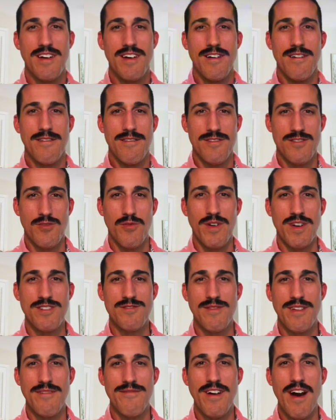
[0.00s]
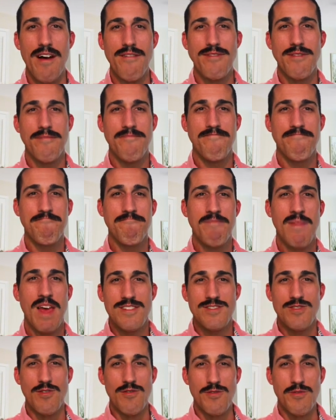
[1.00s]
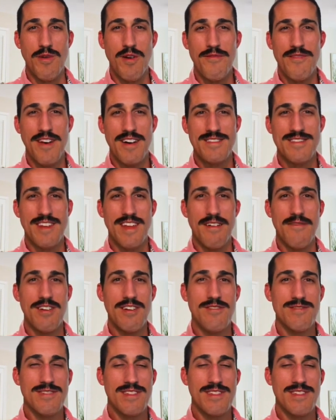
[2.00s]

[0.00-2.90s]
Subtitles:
in 2025. So 12,000 AVOs